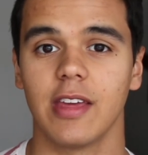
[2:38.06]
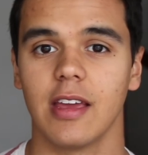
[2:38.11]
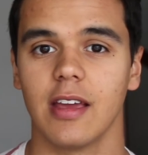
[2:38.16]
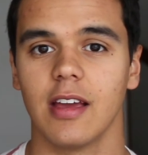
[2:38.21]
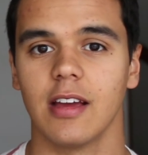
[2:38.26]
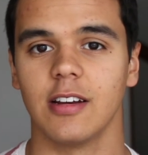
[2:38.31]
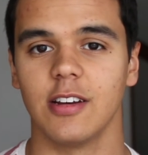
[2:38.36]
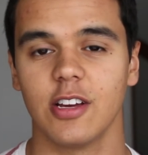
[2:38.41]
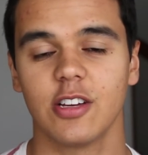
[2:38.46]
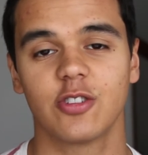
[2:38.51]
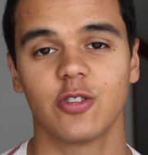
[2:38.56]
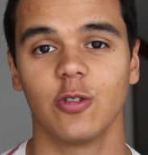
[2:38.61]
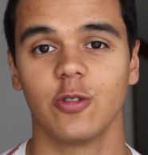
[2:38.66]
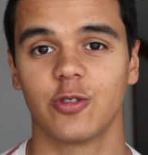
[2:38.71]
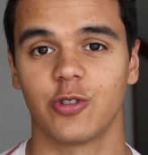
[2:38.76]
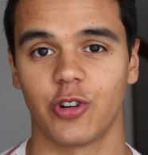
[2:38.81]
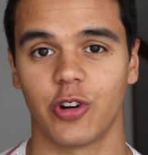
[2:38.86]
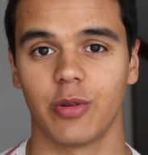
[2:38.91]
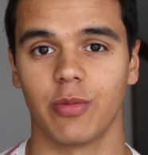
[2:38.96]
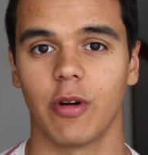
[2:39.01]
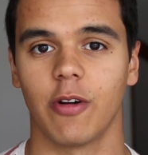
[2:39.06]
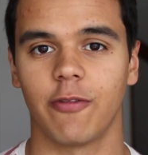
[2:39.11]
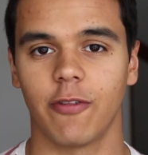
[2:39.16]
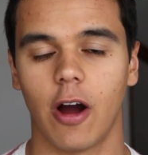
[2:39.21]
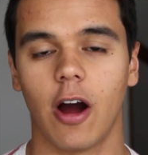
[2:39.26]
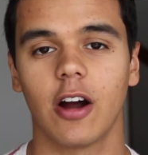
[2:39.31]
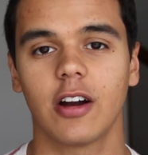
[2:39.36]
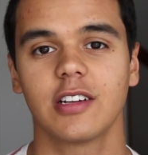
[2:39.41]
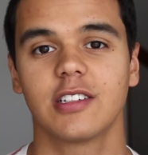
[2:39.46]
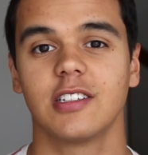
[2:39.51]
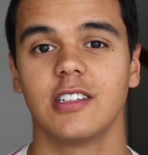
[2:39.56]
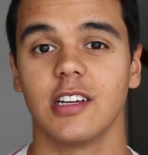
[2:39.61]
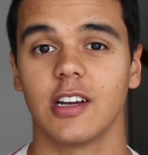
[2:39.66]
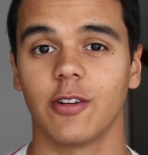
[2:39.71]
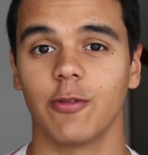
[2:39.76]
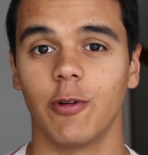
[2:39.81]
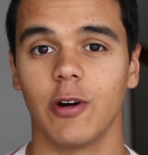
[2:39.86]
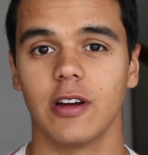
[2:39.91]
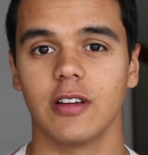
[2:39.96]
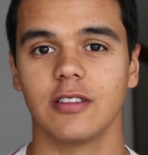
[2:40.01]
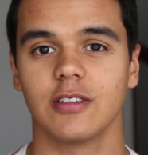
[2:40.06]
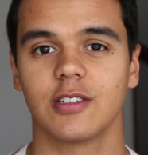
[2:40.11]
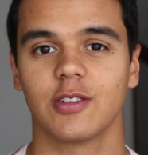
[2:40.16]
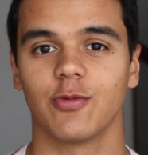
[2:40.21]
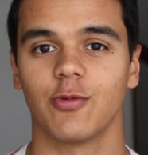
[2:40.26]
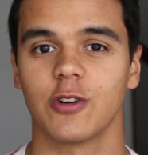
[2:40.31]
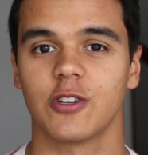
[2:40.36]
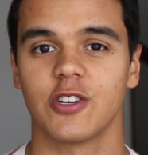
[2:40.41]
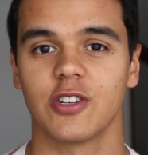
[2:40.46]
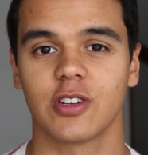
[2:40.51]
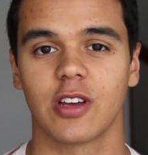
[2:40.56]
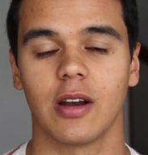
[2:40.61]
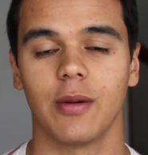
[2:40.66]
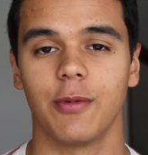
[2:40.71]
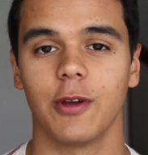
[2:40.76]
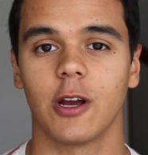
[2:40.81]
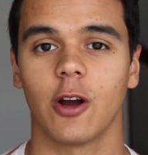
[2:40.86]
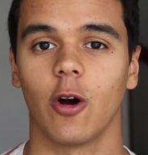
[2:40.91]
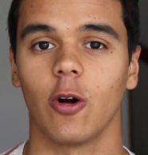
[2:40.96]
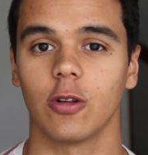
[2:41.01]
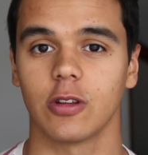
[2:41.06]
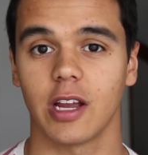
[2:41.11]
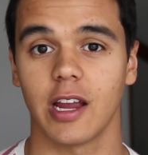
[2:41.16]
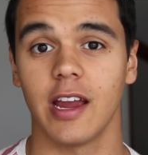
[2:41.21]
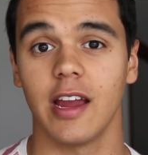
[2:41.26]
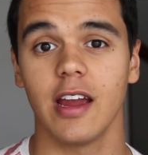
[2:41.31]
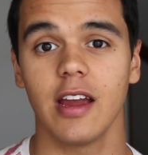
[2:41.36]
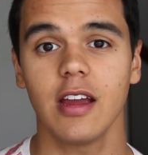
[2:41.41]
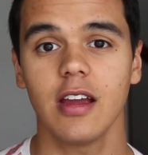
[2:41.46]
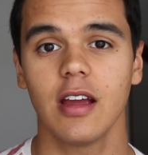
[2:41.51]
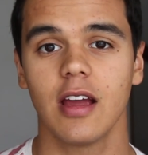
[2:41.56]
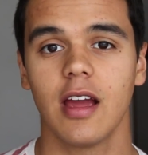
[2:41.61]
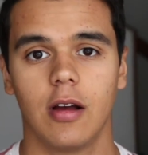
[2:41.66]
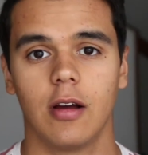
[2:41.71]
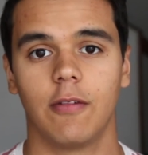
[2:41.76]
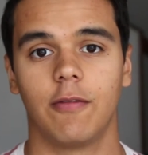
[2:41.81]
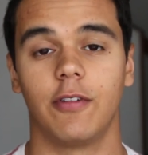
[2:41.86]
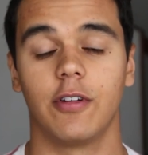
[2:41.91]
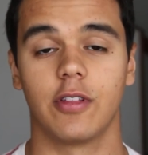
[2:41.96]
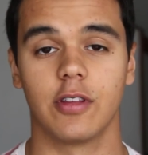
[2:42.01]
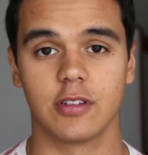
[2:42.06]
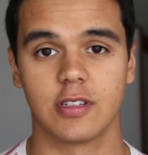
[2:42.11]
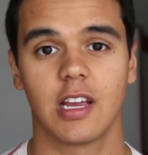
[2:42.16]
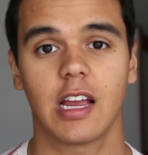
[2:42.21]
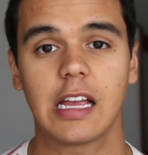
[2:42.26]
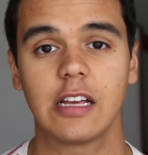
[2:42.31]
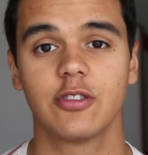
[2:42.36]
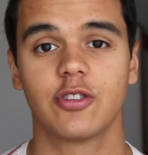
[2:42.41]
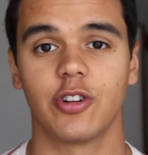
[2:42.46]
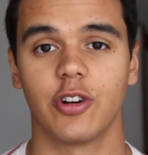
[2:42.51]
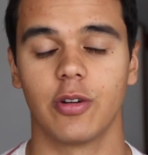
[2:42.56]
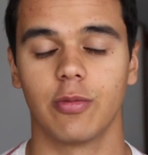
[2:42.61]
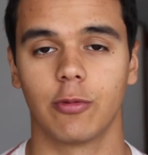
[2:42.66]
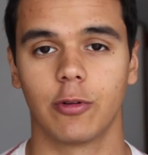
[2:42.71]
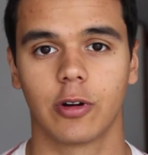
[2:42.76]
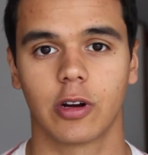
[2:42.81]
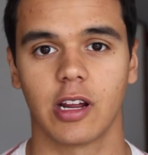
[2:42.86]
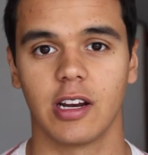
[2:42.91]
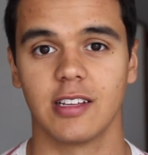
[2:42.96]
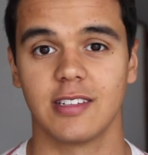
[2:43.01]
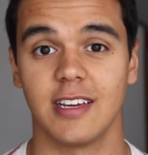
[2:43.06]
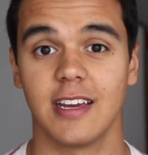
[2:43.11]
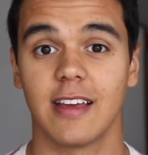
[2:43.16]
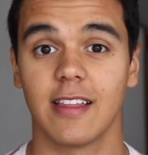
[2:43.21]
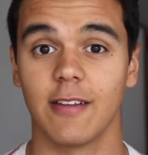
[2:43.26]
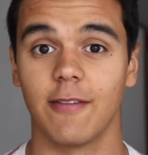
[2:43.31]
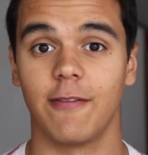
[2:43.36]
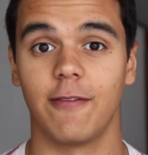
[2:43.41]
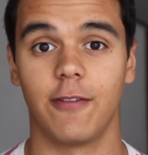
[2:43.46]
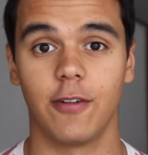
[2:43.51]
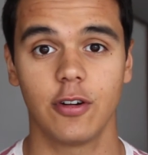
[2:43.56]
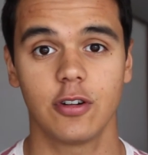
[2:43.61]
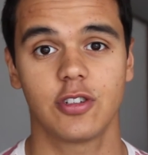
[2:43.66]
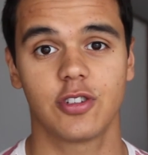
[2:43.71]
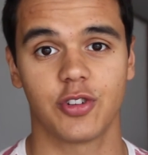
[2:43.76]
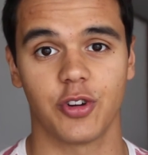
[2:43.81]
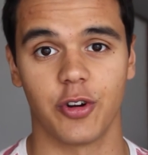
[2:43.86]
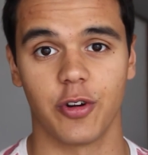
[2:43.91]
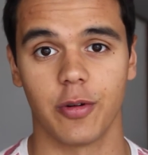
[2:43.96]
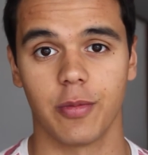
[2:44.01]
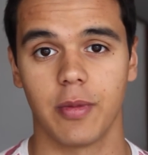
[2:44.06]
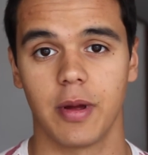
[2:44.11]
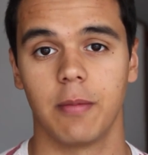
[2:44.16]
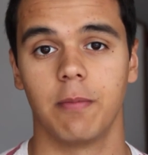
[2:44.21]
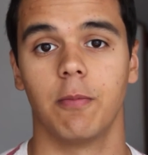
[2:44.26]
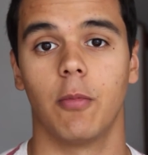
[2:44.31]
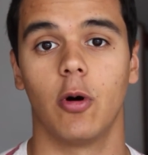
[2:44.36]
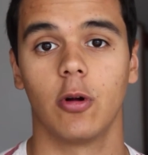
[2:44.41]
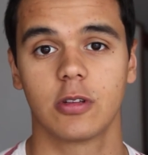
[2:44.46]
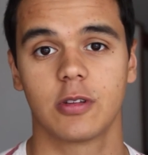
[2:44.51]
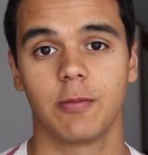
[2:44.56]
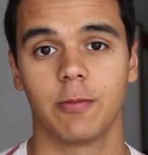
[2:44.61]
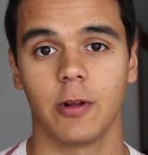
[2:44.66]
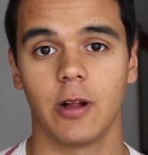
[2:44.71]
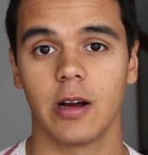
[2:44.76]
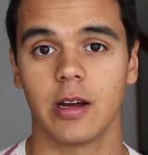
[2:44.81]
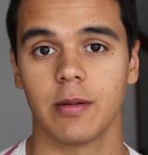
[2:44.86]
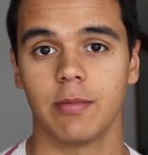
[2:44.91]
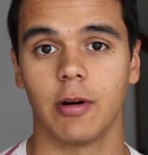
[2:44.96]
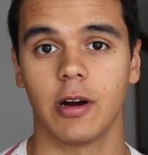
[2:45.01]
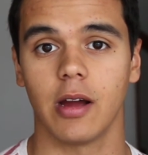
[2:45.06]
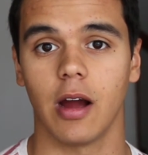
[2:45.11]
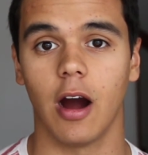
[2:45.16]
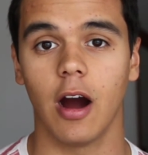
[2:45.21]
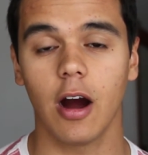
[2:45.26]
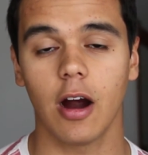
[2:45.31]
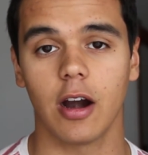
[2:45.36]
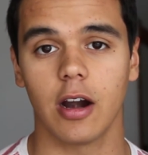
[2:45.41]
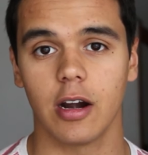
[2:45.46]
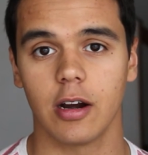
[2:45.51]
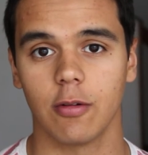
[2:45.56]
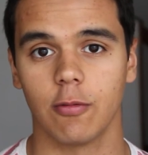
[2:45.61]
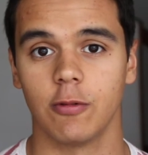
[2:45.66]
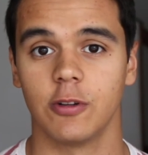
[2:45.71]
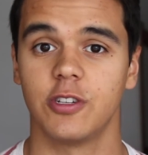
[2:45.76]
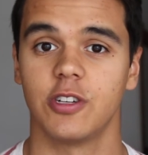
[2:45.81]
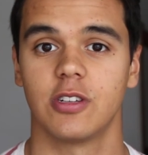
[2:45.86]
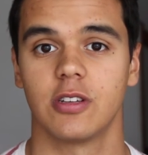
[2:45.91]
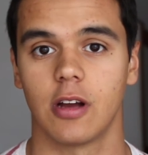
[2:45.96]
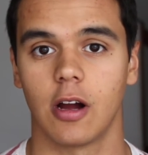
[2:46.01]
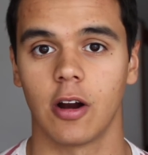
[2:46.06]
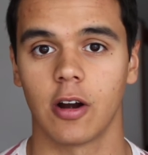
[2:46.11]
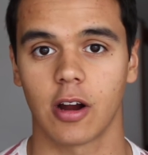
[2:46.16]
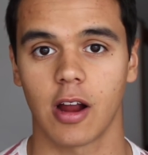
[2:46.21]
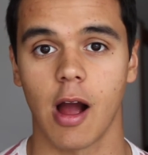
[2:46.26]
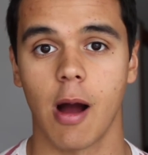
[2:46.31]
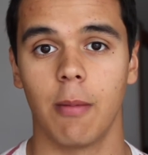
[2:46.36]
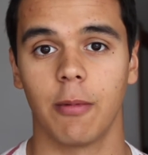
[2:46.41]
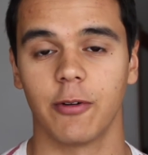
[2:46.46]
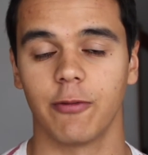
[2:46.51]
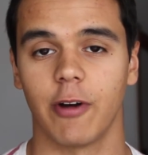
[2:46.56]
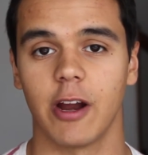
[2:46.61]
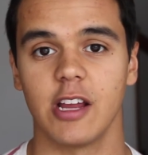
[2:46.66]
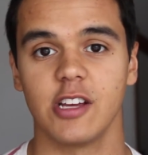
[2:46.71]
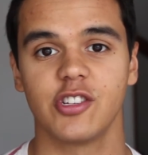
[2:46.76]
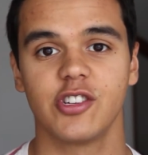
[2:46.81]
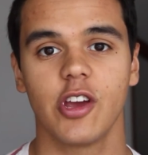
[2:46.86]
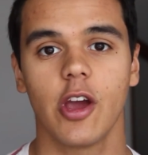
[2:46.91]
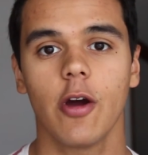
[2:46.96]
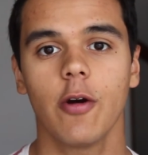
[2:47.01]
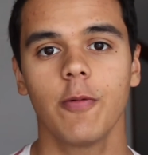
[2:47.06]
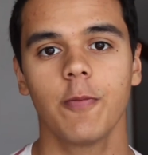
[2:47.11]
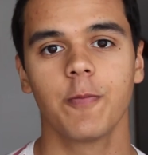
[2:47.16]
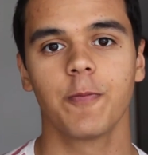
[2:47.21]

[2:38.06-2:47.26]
the initial term of our sequence, which is going to be called a. For the second term, we're going to take the first term and multiply it by r, which is our common ratio,